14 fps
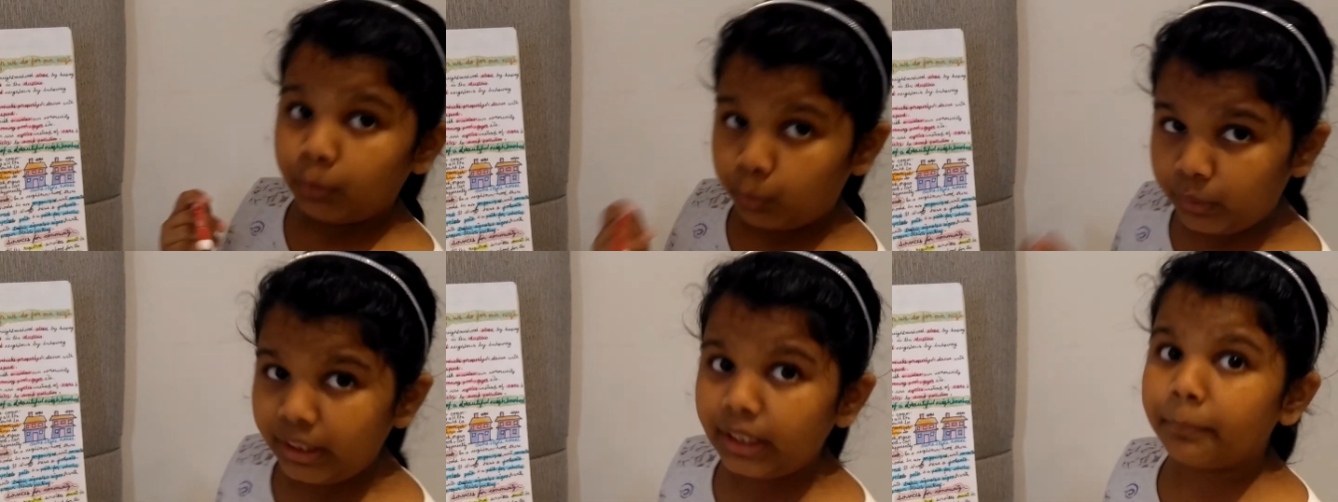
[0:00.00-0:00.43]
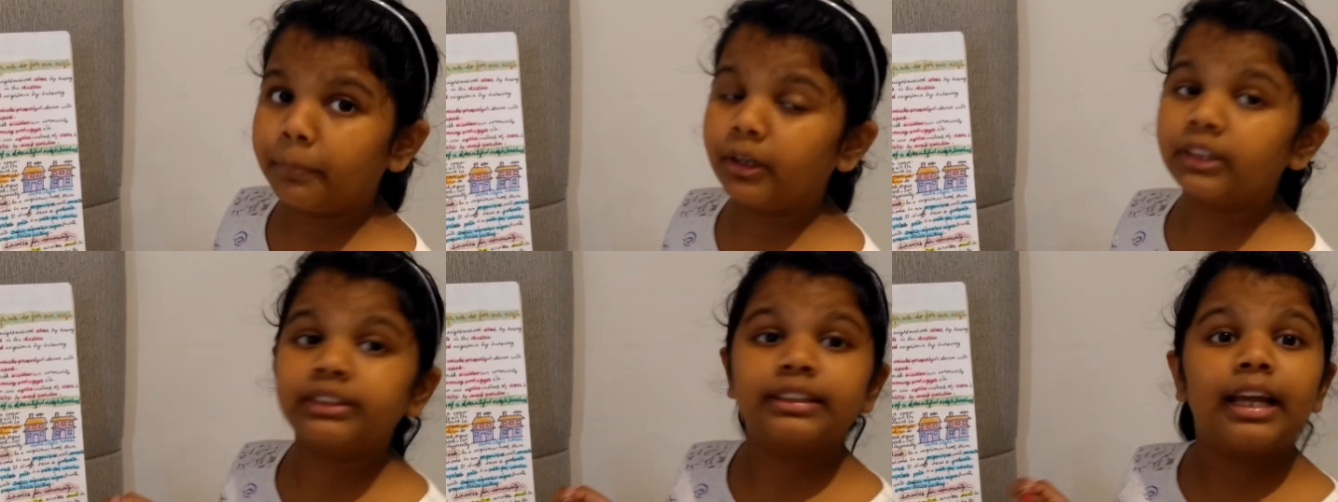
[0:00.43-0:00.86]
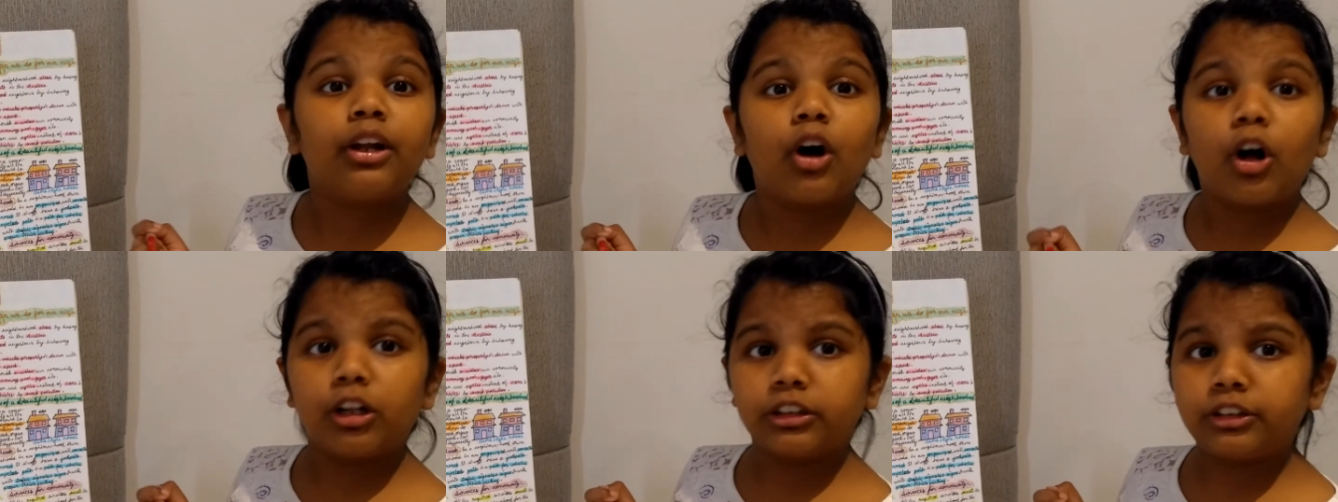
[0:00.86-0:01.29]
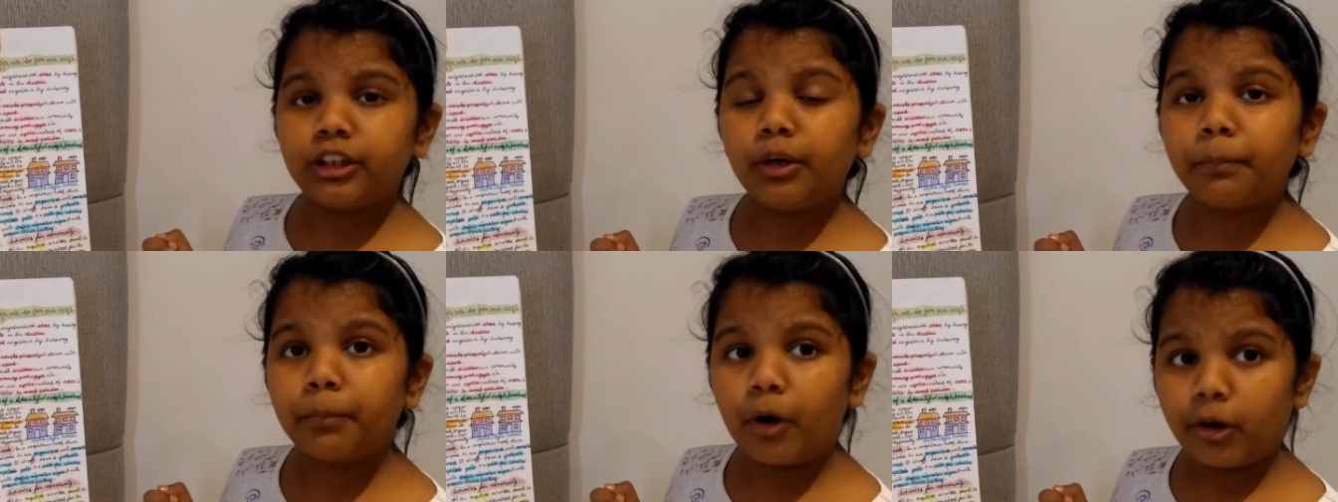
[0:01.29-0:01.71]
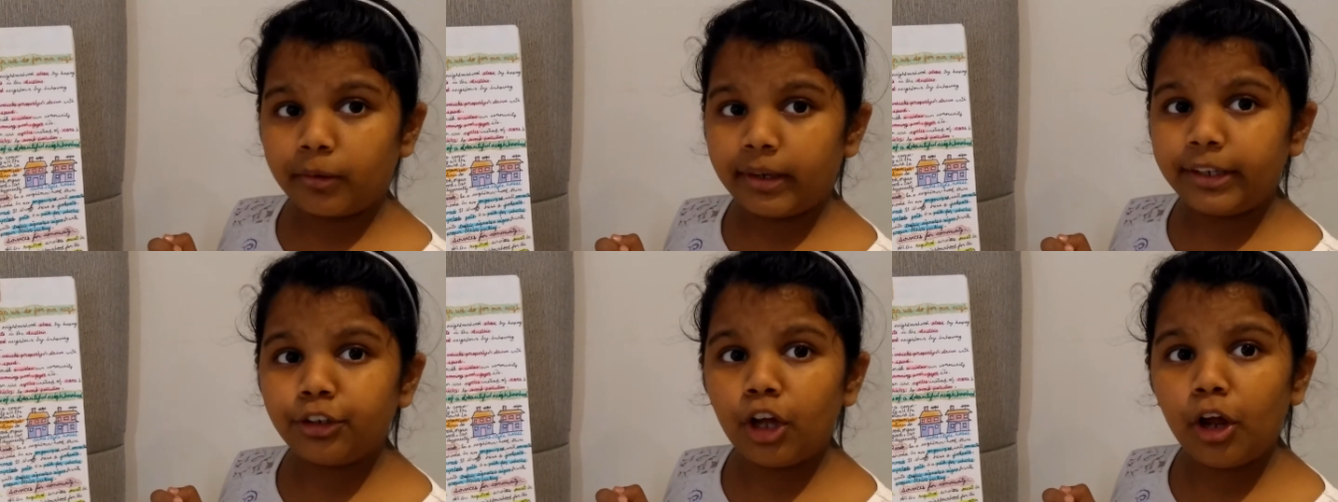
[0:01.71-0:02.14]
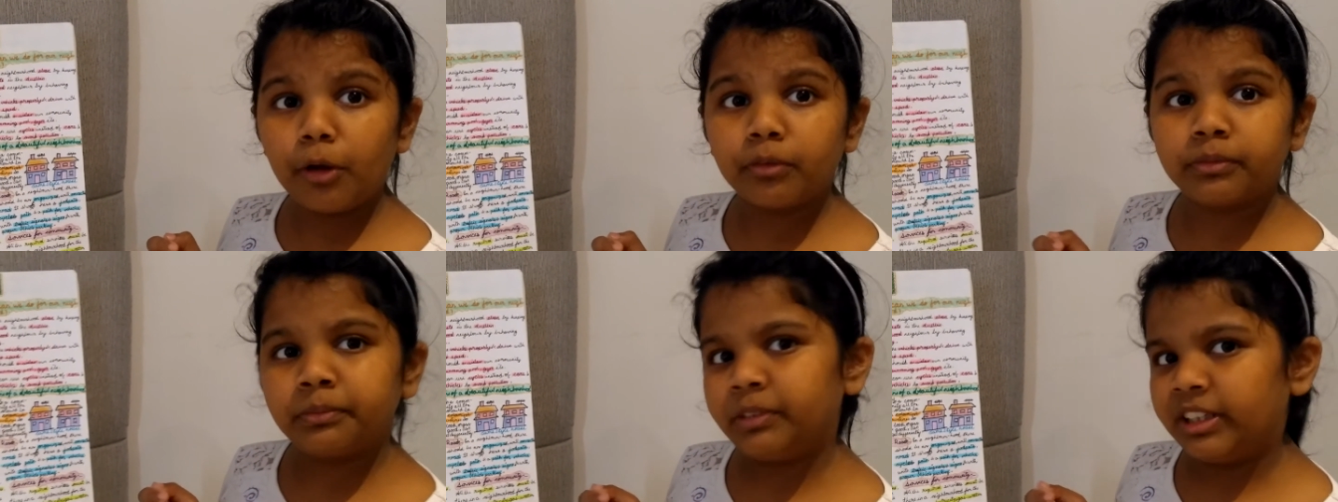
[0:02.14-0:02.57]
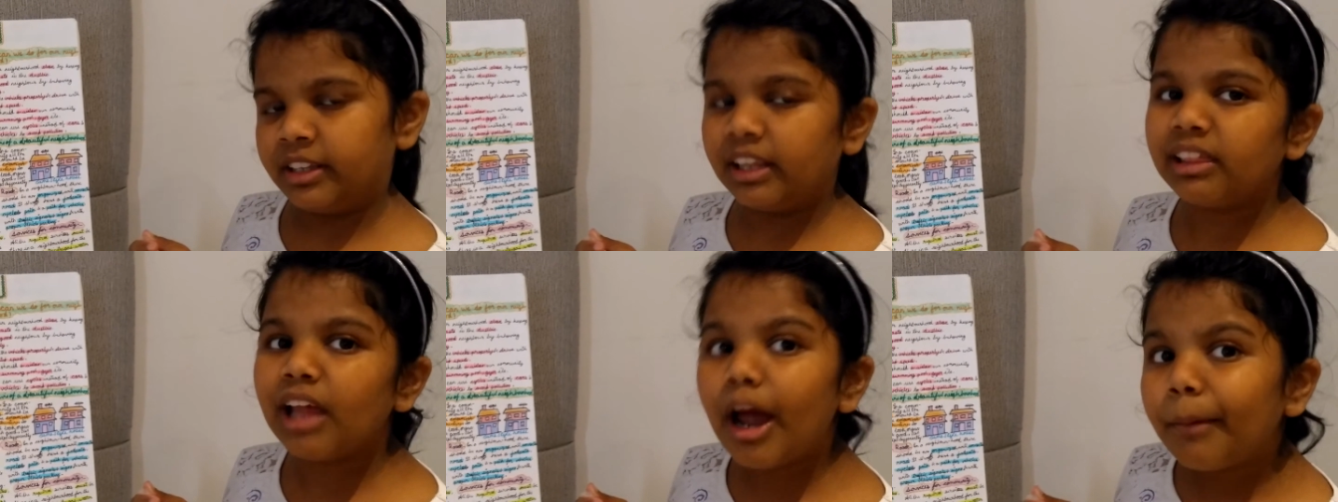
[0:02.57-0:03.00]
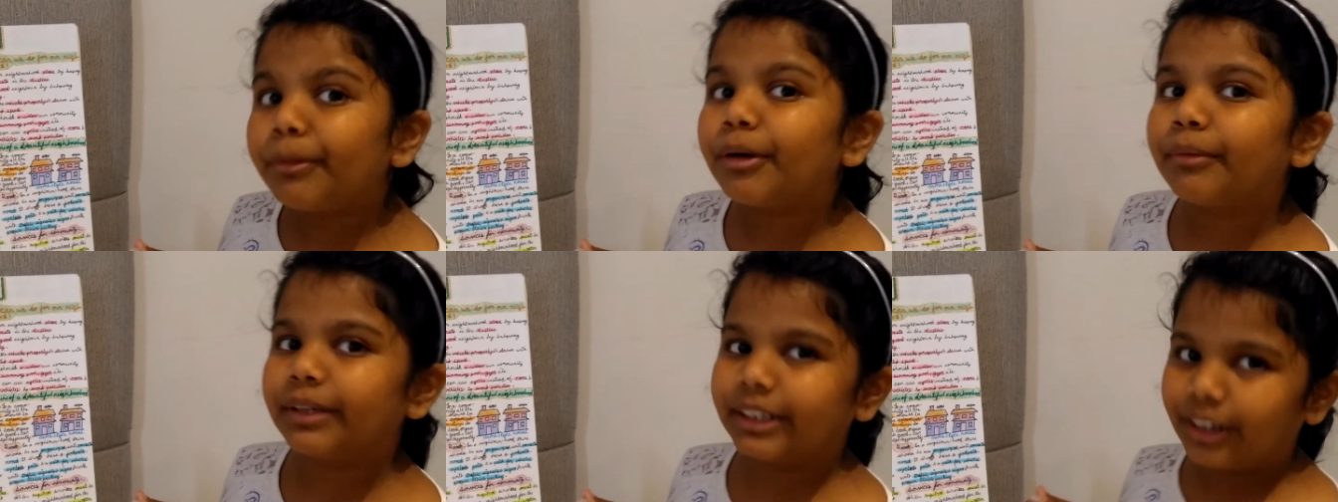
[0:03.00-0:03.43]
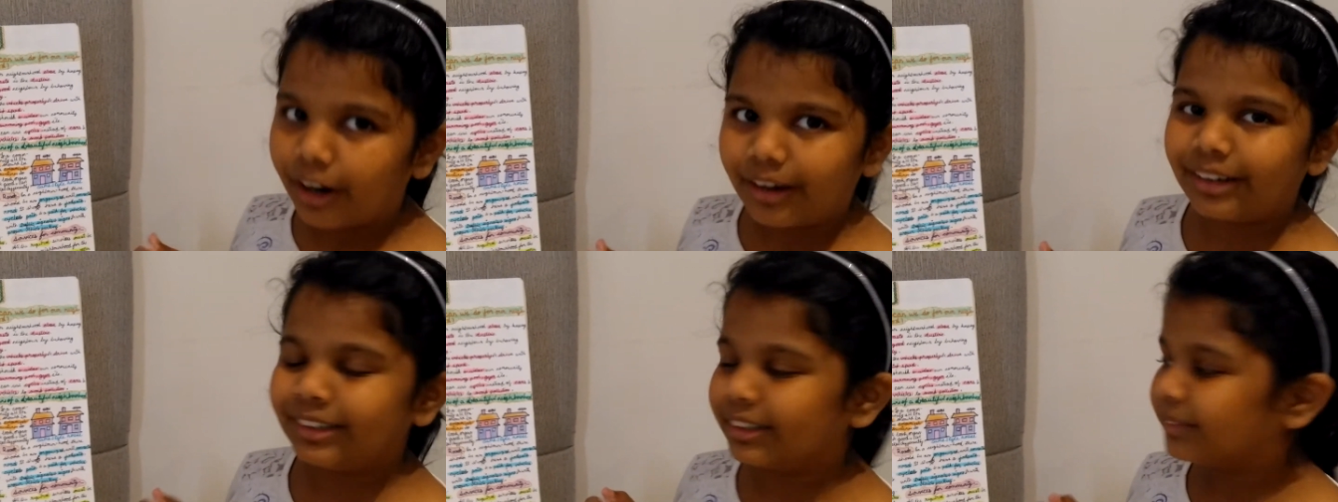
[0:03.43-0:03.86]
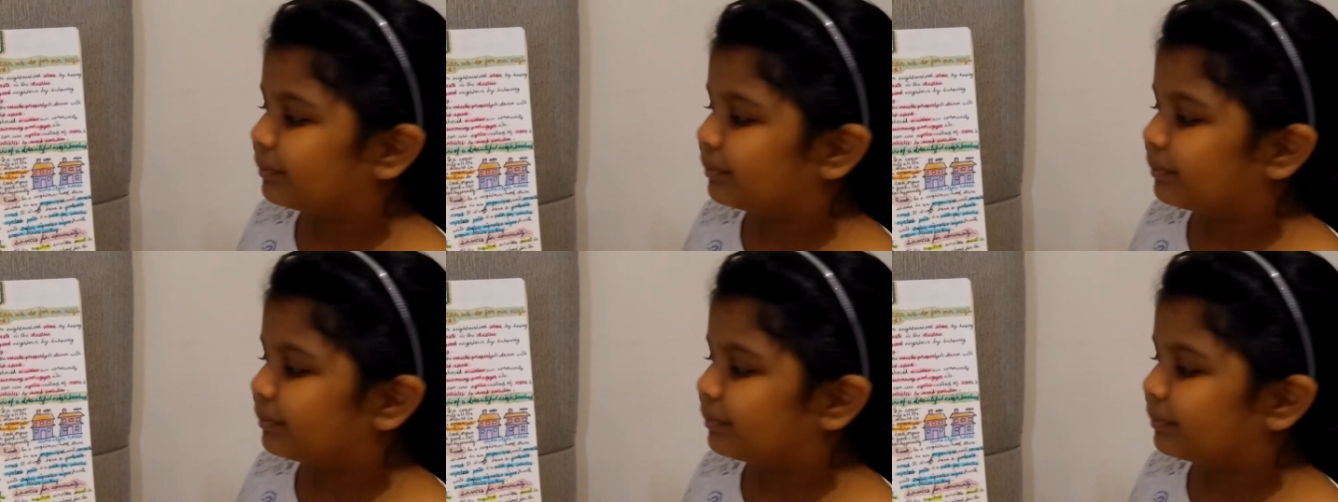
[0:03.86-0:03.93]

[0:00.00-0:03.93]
read books and also borrow time with a library card.